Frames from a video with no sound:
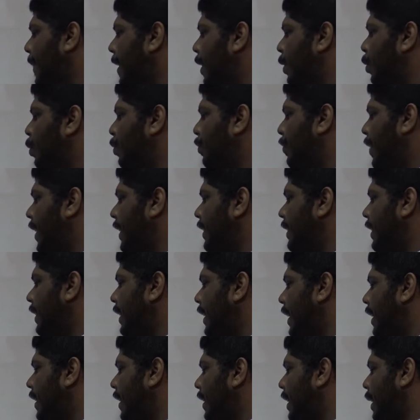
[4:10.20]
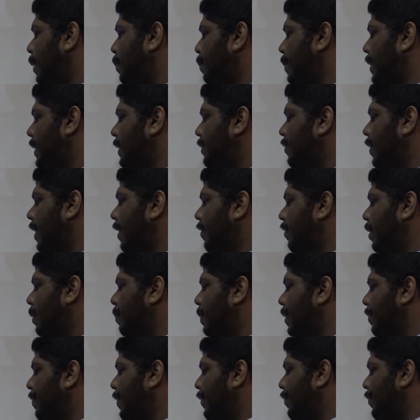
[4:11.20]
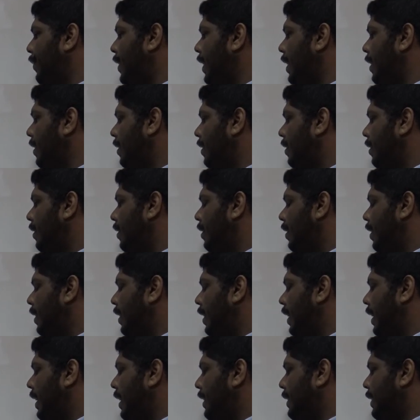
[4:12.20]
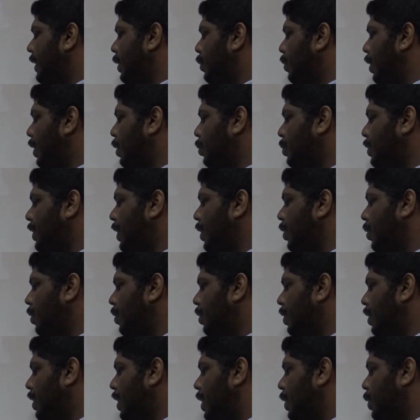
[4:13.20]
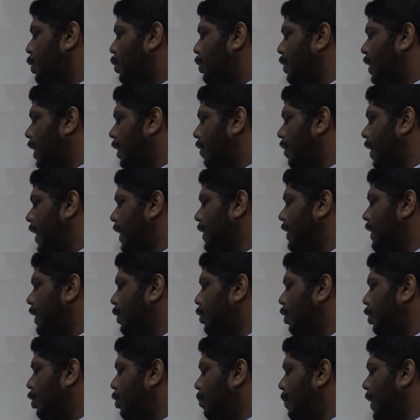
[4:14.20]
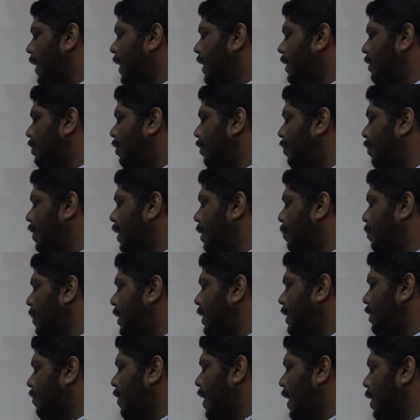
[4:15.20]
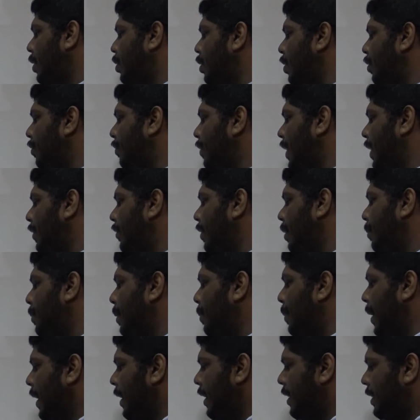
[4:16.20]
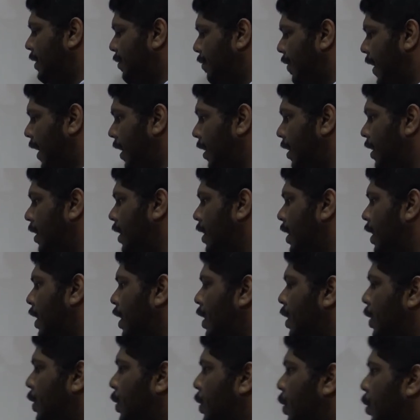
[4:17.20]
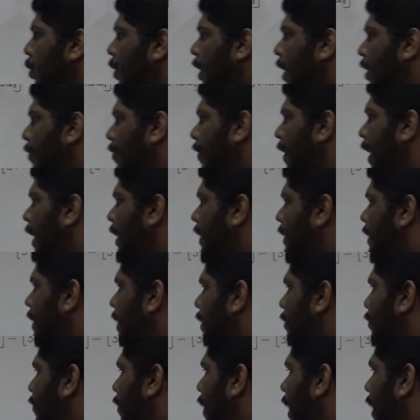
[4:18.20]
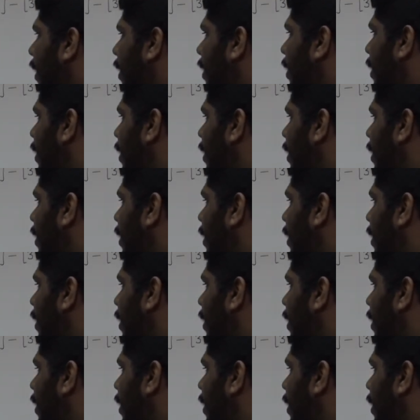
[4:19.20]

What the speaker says: 2 5s are 10, 10 plus 5 will be 15 is equal to 0. So 3y is equal to minus 15 means value of y will be minus 5. So if x is 5,